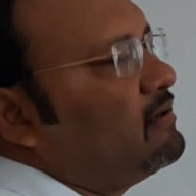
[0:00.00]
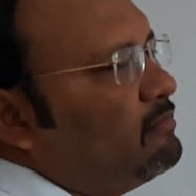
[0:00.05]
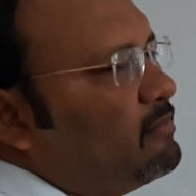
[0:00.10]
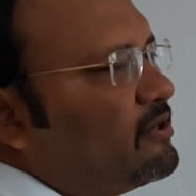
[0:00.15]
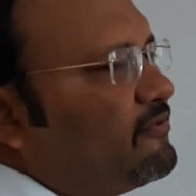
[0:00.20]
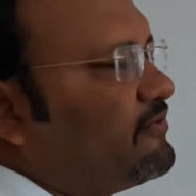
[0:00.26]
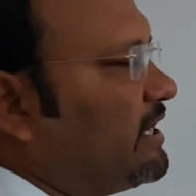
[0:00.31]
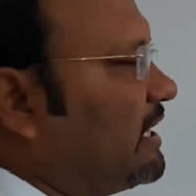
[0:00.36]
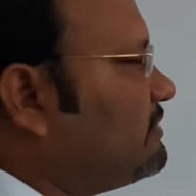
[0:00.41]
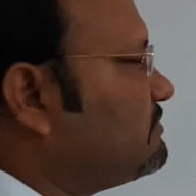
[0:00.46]
number
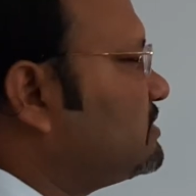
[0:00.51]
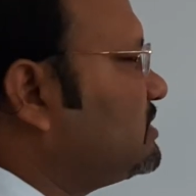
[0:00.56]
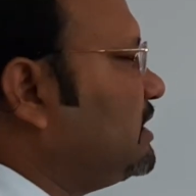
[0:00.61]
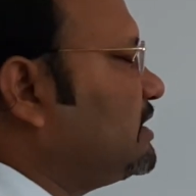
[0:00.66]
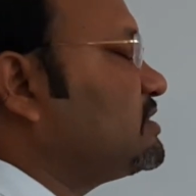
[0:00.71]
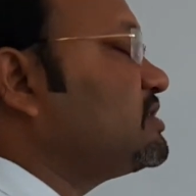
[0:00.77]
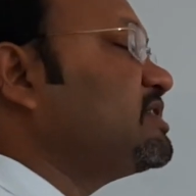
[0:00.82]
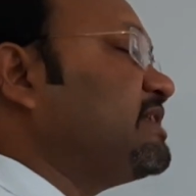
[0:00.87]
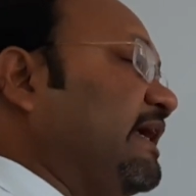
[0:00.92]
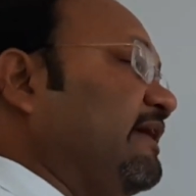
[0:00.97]
of times that
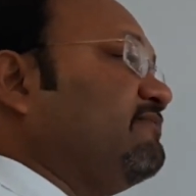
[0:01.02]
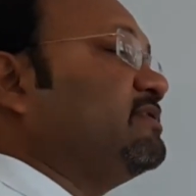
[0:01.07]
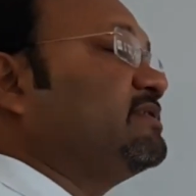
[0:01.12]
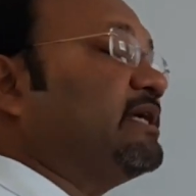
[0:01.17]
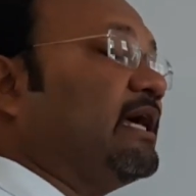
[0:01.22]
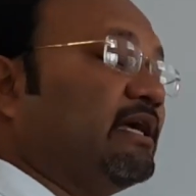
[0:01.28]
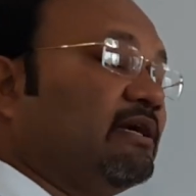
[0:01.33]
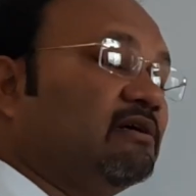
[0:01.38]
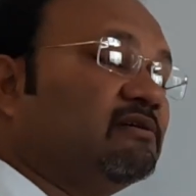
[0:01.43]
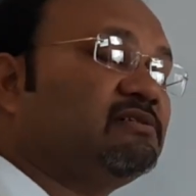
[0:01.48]
save the
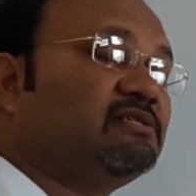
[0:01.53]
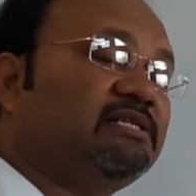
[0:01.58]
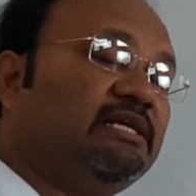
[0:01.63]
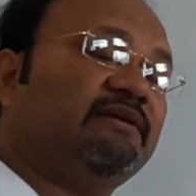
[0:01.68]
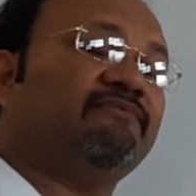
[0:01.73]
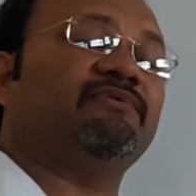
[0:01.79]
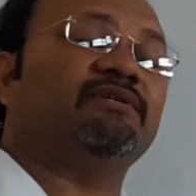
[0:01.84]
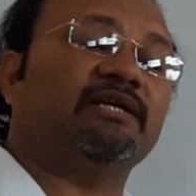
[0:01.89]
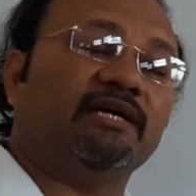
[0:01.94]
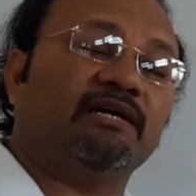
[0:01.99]
tiger,
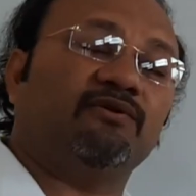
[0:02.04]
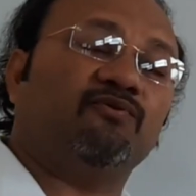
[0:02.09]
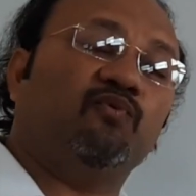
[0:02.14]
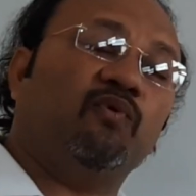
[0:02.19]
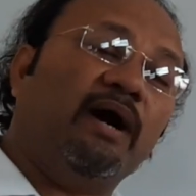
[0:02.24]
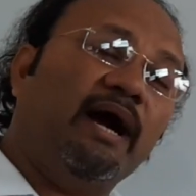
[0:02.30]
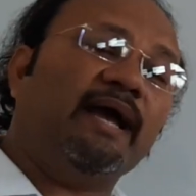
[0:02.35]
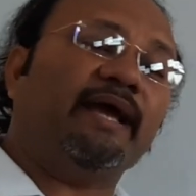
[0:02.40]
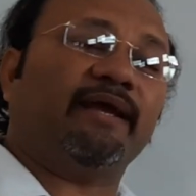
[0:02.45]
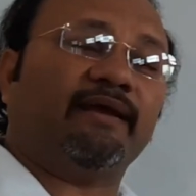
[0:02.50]
save the tiger.
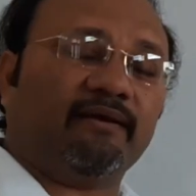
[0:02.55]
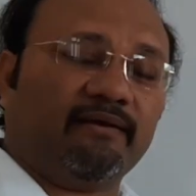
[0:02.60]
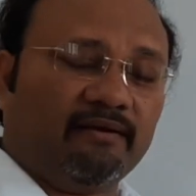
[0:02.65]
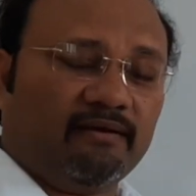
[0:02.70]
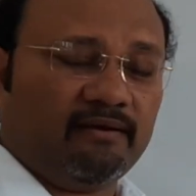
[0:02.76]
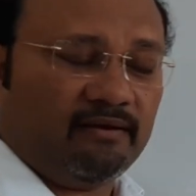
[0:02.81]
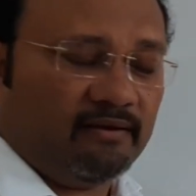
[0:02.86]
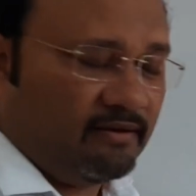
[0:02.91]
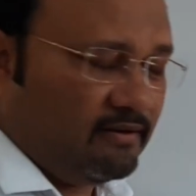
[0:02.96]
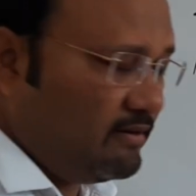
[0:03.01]
Why?
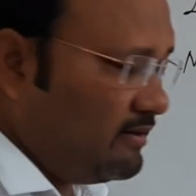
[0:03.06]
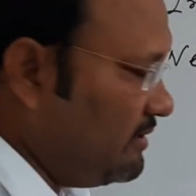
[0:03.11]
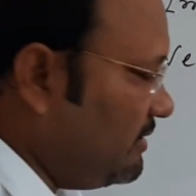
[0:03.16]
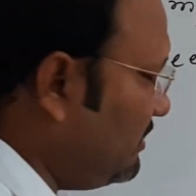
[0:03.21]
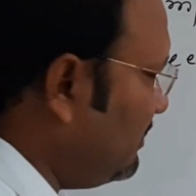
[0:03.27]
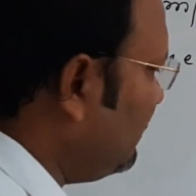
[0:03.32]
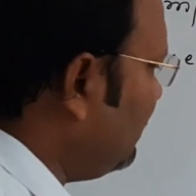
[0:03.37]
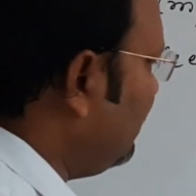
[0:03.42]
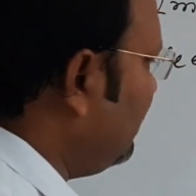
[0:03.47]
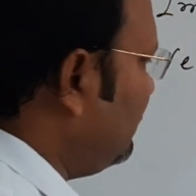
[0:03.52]

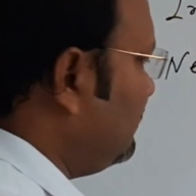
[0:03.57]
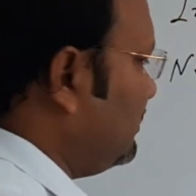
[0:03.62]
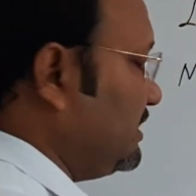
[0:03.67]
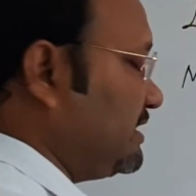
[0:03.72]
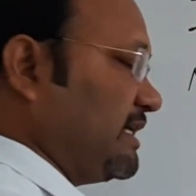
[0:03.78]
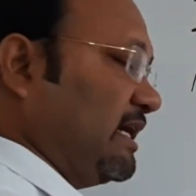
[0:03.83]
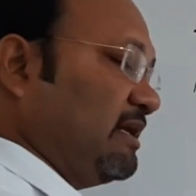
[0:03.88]
It